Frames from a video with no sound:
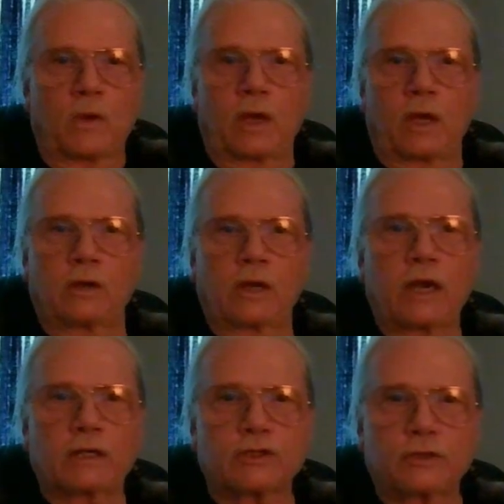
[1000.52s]
and
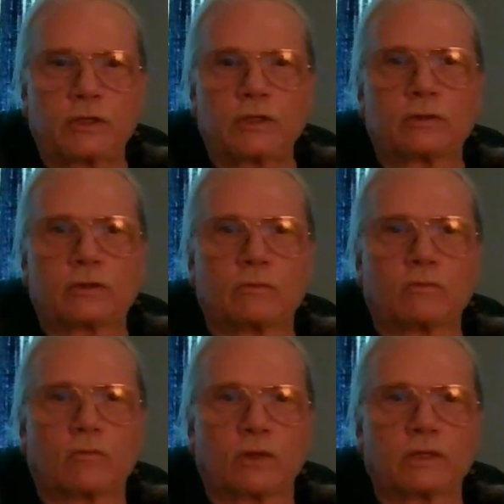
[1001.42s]
actually, you
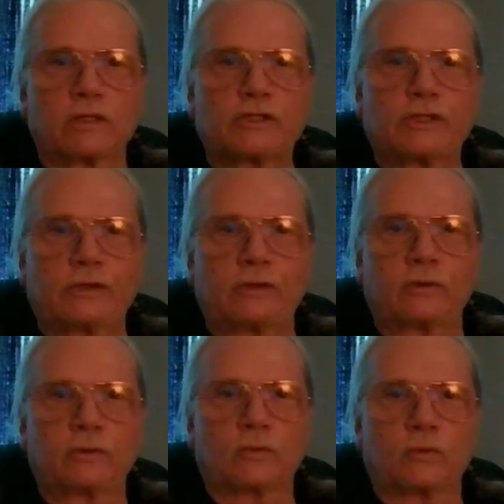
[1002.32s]
can really see
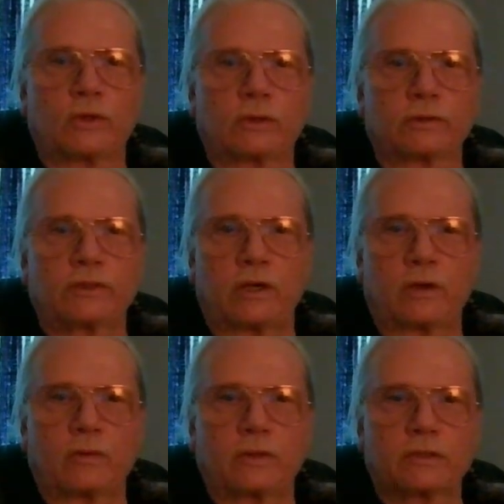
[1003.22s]
who the real
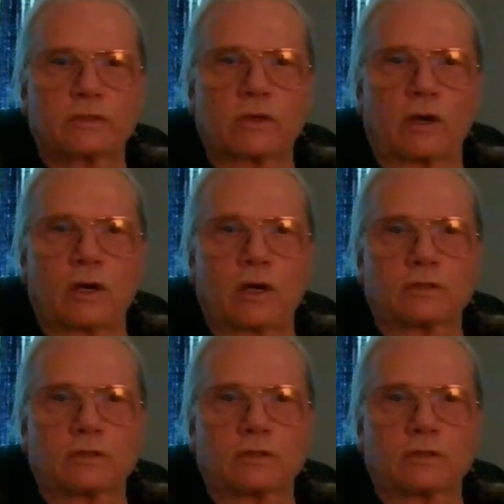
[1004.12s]
terrorists are.